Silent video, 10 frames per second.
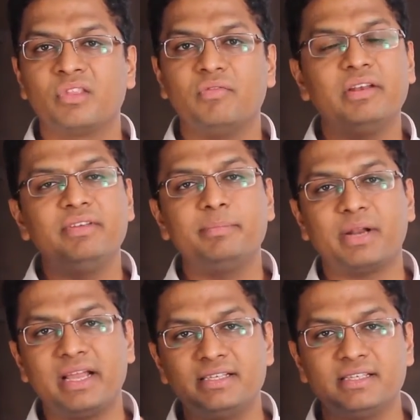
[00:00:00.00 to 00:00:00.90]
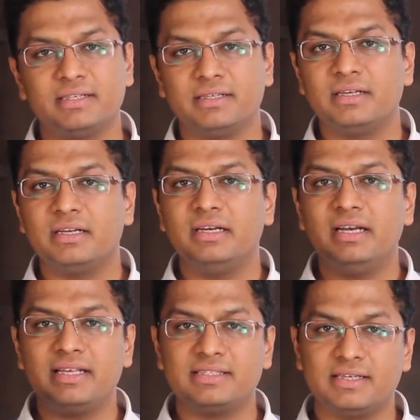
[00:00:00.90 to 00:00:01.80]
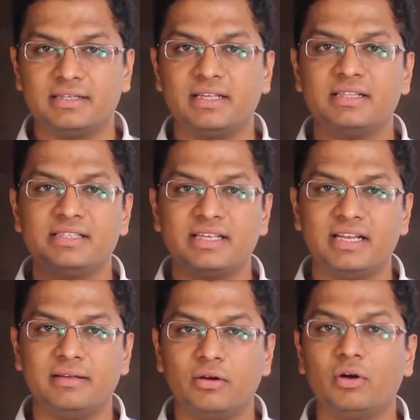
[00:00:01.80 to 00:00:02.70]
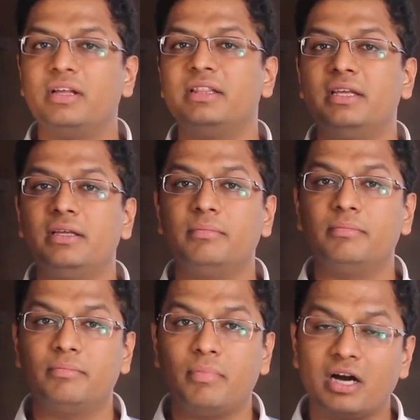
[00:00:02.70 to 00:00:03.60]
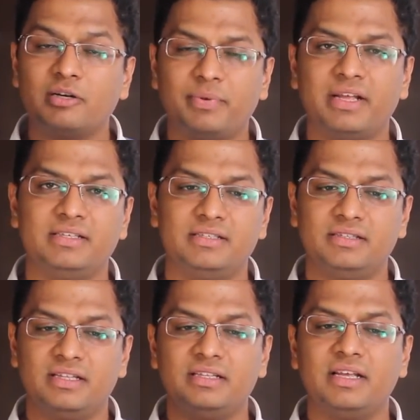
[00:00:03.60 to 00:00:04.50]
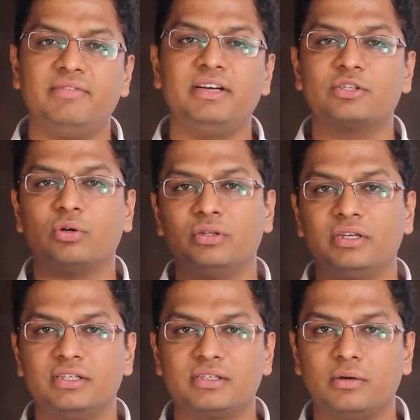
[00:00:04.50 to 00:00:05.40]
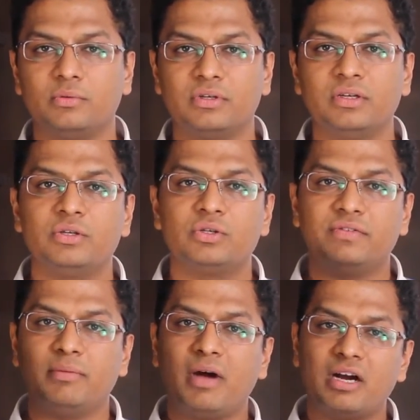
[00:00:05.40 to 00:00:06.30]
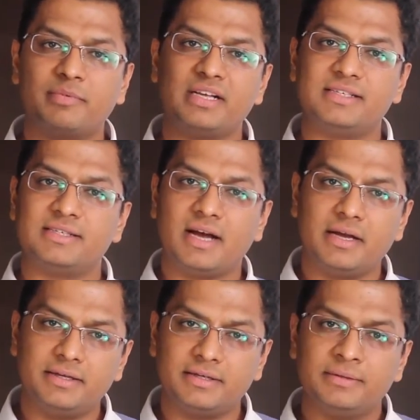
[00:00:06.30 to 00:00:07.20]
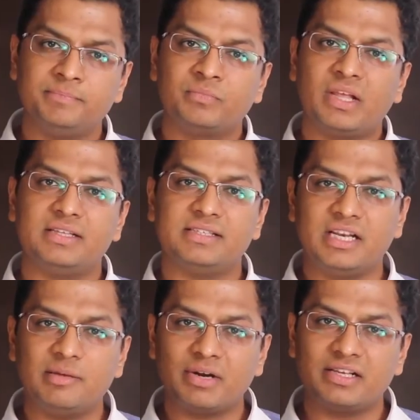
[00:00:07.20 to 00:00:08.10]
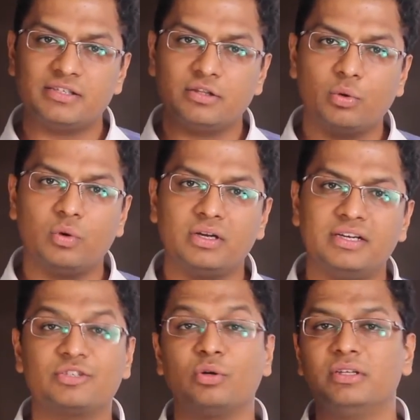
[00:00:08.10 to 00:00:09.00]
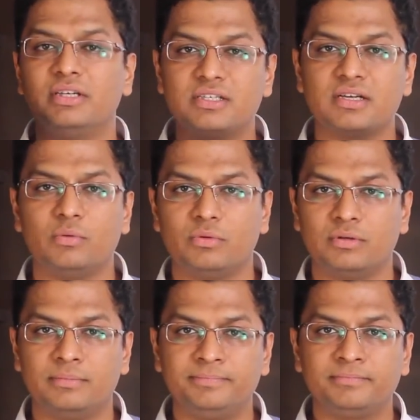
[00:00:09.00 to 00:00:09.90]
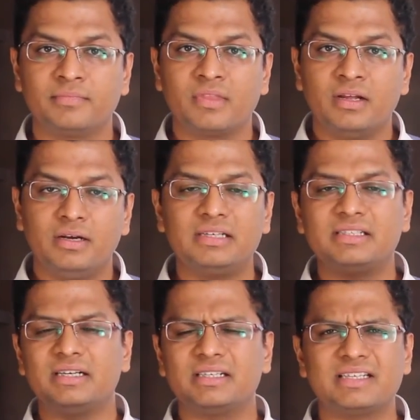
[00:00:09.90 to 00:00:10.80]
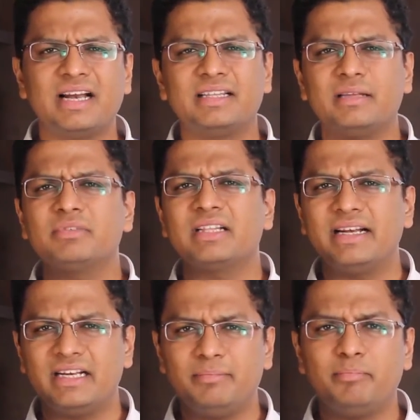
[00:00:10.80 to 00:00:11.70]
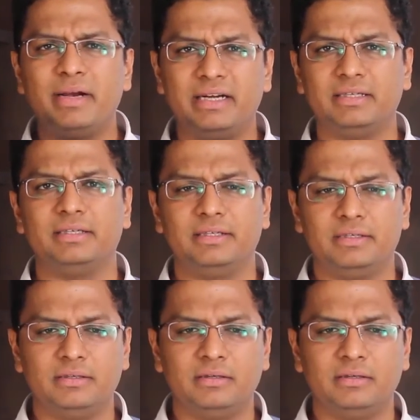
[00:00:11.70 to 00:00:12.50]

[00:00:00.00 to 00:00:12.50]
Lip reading: when we price it lesser than the selling in the marked price, then it is called the discount. So if the marked price is higher and the selling price is lower, it's called the discount. Let's understand them slightly better here.